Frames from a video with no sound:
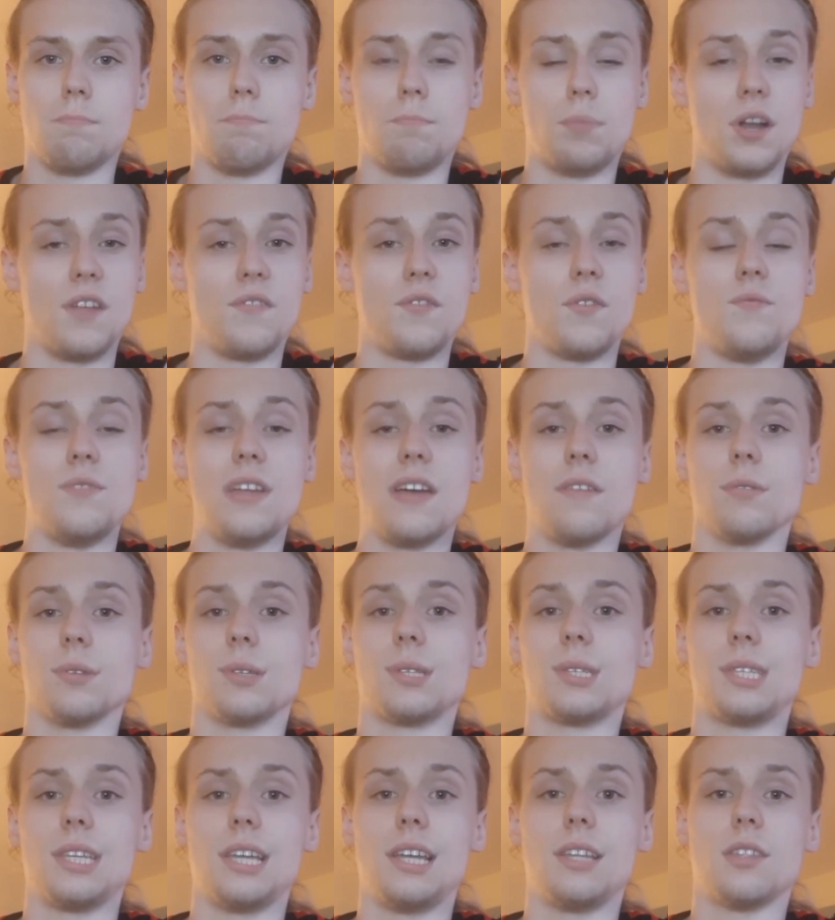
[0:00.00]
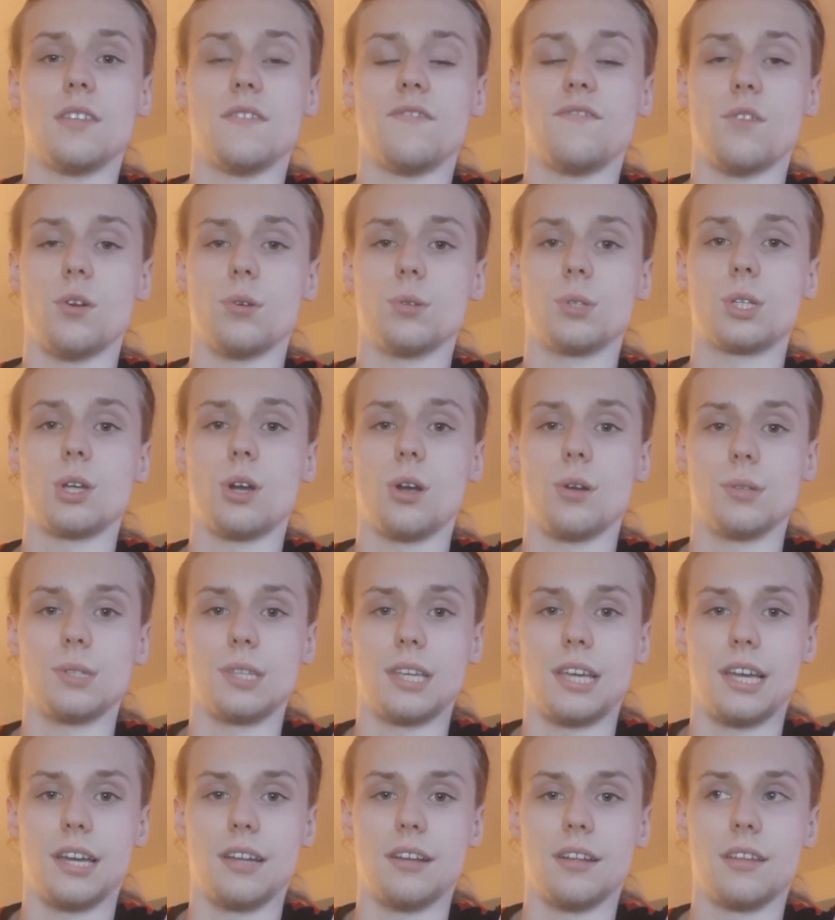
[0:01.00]
But if you've never seen the first
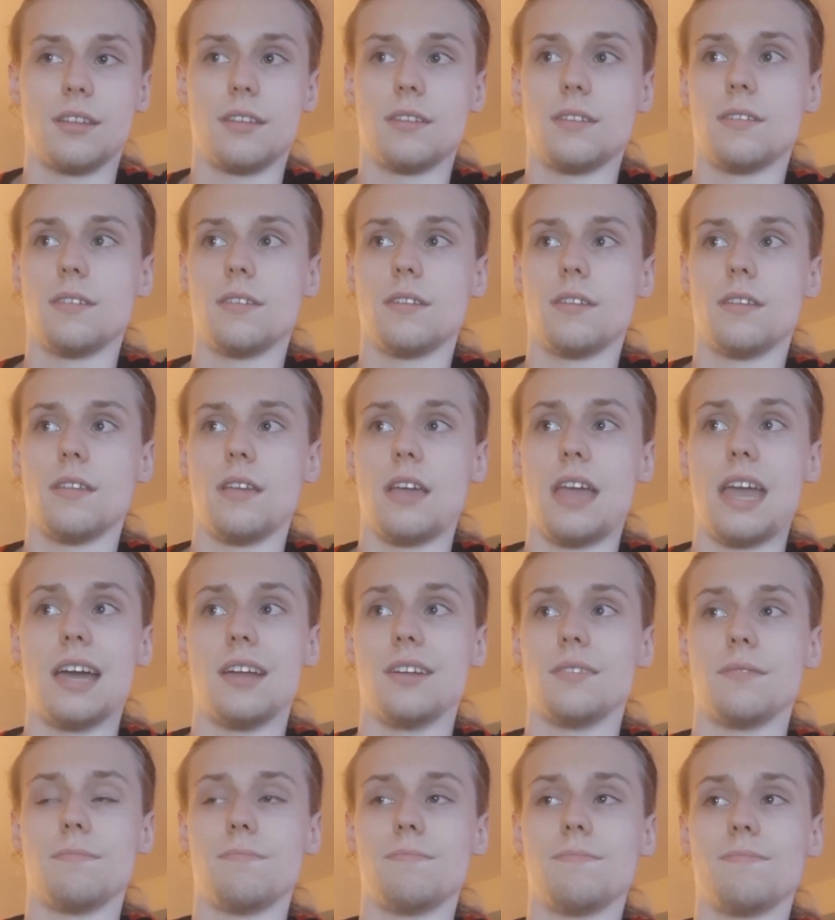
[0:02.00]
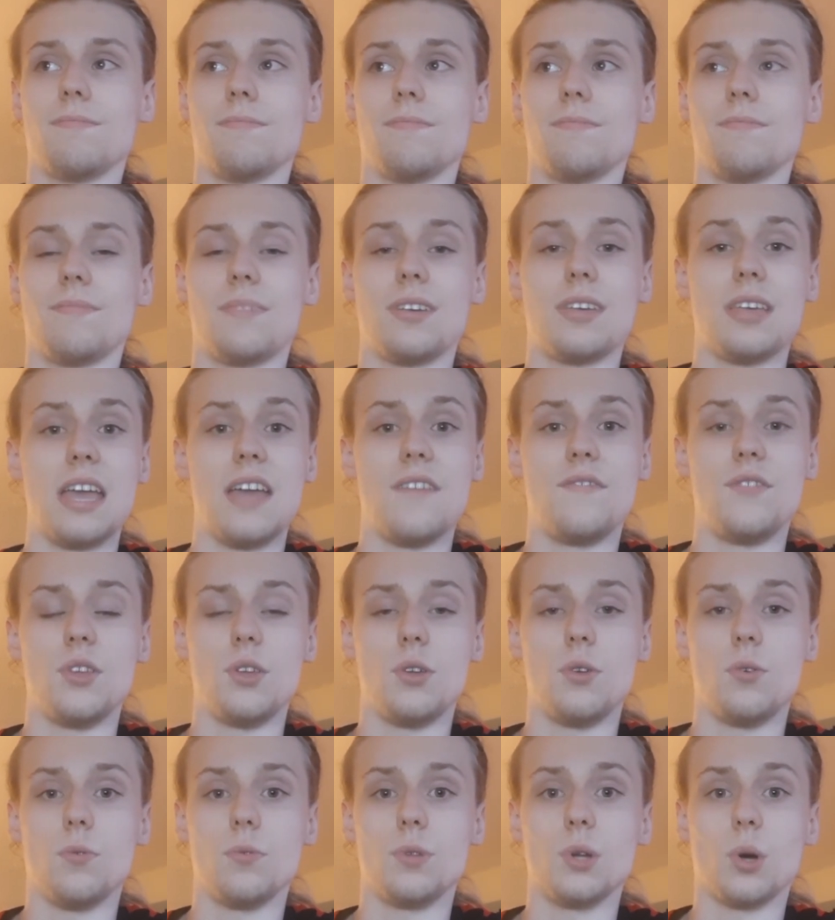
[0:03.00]
Tarzan, and if
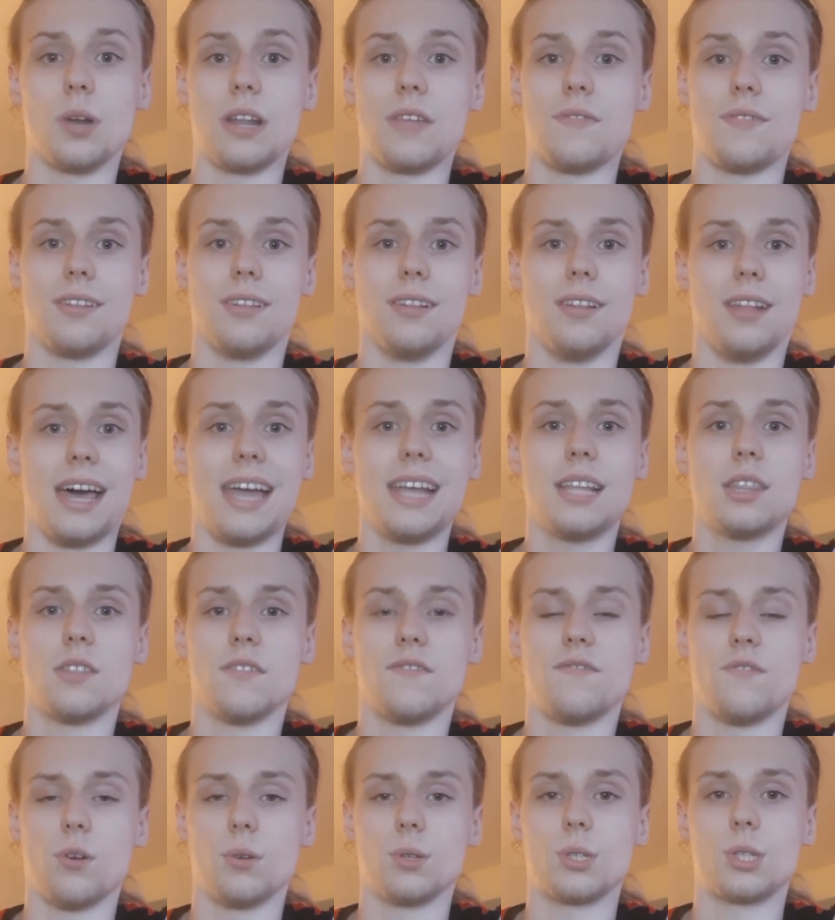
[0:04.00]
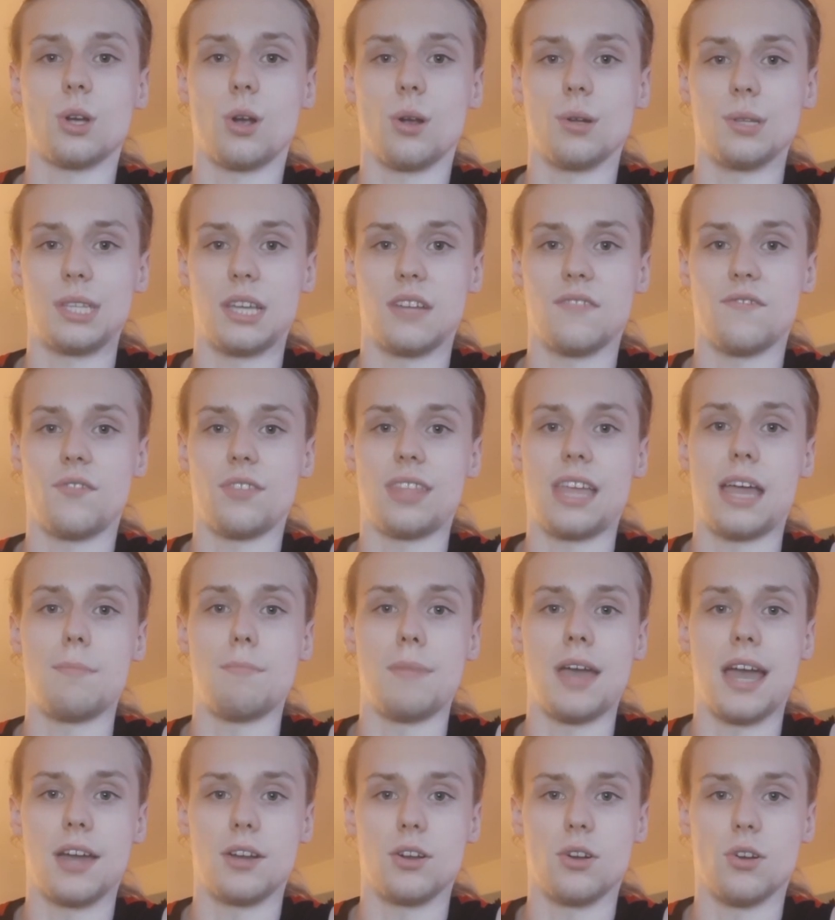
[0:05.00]
you don't even like the first Tarzan for
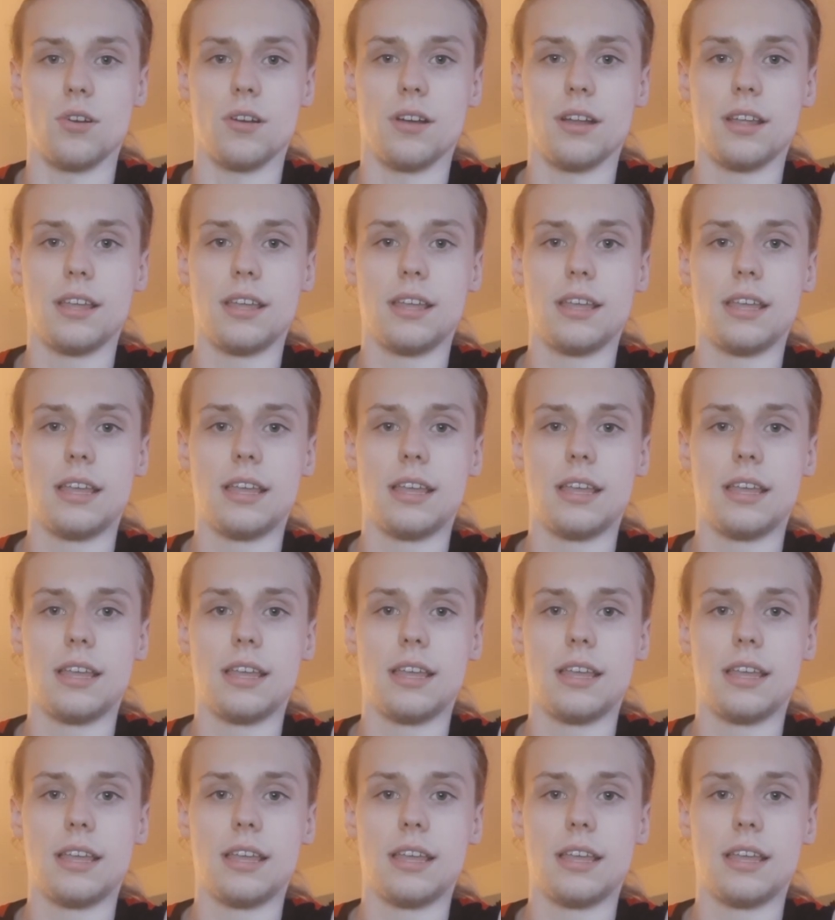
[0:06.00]
that matter,